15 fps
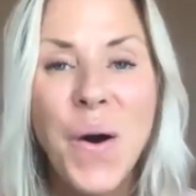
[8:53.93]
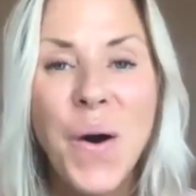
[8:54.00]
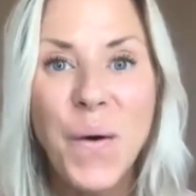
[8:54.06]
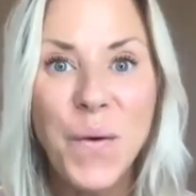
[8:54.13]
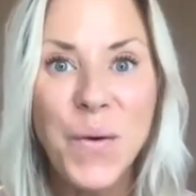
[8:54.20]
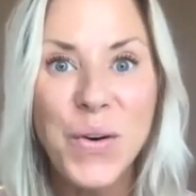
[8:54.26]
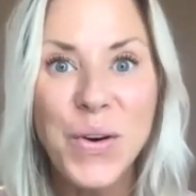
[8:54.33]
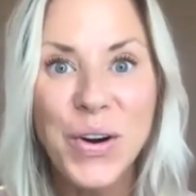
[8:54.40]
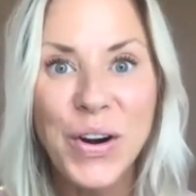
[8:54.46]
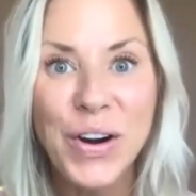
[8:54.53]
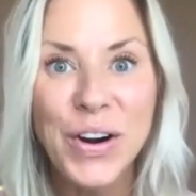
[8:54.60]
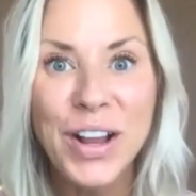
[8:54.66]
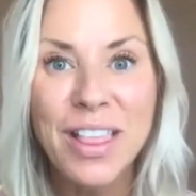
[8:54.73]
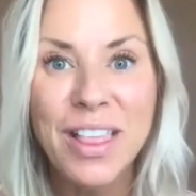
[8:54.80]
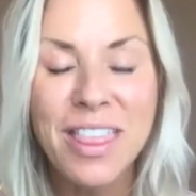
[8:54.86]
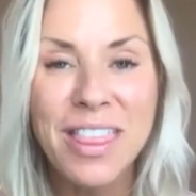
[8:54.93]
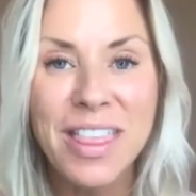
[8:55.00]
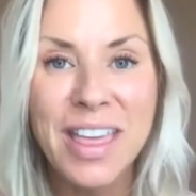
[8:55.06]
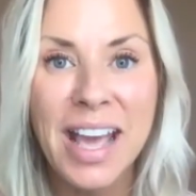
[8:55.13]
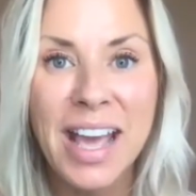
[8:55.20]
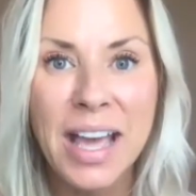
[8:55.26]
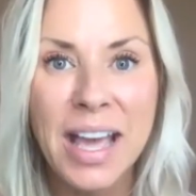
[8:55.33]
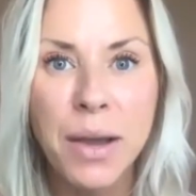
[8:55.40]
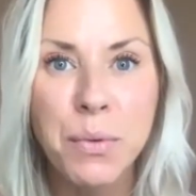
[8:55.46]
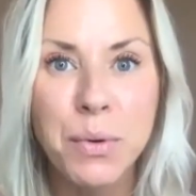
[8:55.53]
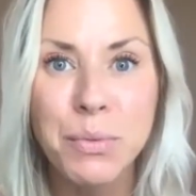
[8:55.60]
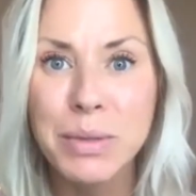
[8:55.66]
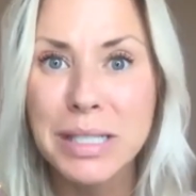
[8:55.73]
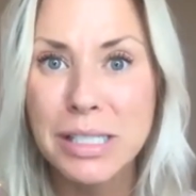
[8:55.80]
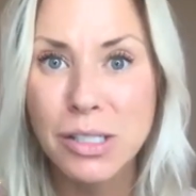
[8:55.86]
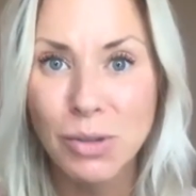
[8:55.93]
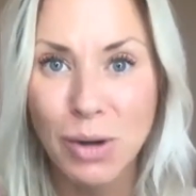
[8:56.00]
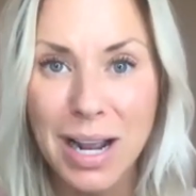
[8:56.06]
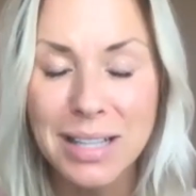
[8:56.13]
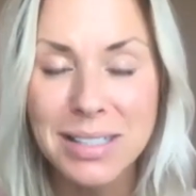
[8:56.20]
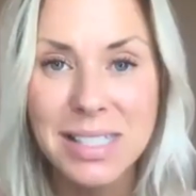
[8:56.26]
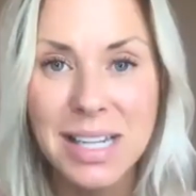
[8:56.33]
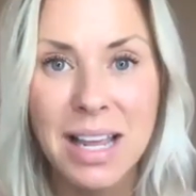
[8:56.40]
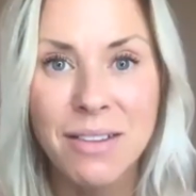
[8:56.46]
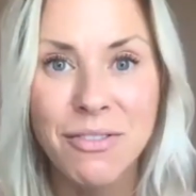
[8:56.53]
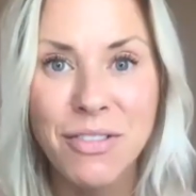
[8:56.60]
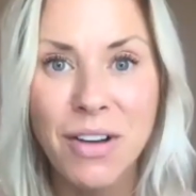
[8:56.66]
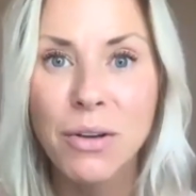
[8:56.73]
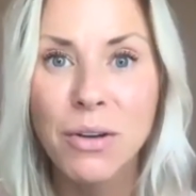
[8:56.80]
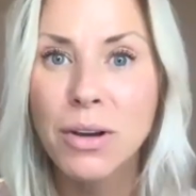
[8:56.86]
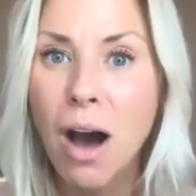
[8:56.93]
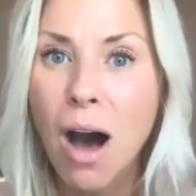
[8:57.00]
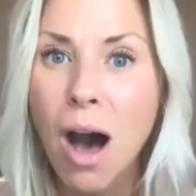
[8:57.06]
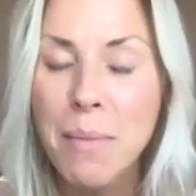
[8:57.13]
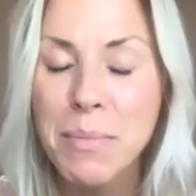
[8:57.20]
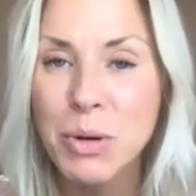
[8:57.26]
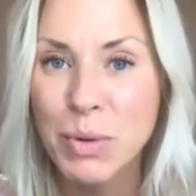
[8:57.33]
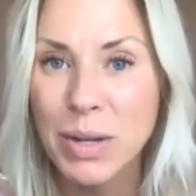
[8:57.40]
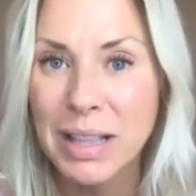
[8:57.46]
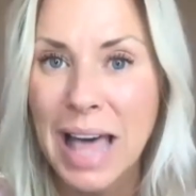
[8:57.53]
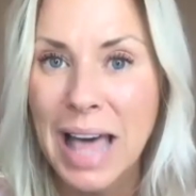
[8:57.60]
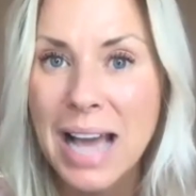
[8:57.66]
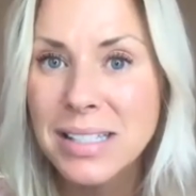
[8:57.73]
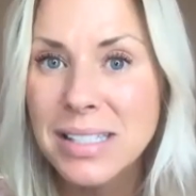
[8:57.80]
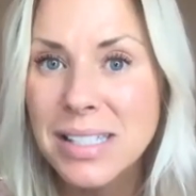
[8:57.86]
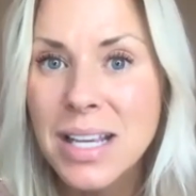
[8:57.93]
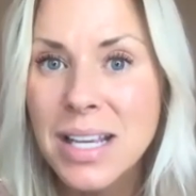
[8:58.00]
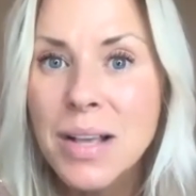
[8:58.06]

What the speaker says: or they were really stressed and felt calm and relaxed.